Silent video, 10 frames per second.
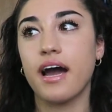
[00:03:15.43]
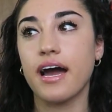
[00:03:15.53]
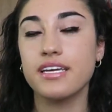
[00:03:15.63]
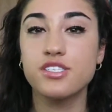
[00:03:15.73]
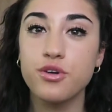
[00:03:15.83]

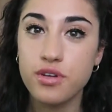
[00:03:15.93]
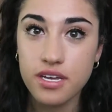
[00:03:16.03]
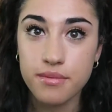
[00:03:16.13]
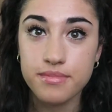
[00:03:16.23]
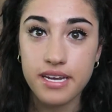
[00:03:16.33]
high
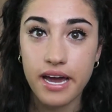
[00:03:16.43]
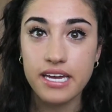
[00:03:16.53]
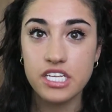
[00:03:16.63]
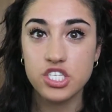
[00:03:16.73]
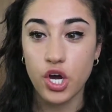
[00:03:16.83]
sodium
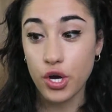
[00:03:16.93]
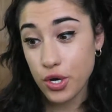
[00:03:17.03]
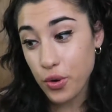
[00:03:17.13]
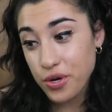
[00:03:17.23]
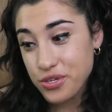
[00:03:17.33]
diets are
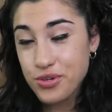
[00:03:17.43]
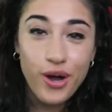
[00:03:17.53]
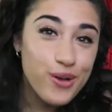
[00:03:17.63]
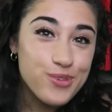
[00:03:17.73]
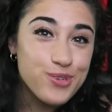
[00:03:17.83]
going to
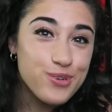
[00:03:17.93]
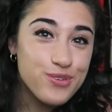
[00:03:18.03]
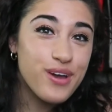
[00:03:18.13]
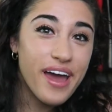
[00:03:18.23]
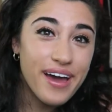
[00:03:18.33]
cause you
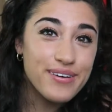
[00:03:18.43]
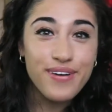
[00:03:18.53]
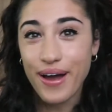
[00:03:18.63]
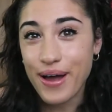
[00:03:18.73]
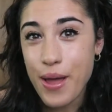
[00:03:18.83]
to
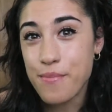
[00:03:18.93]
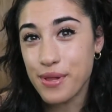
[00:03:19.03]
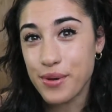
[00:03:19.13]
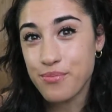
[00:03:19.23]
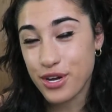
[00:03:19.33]
have high
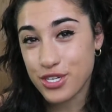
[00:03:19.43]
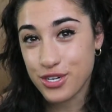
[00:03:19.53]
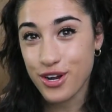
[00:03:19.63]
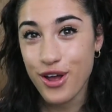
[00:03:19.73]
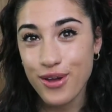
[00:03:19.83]
blood pressure.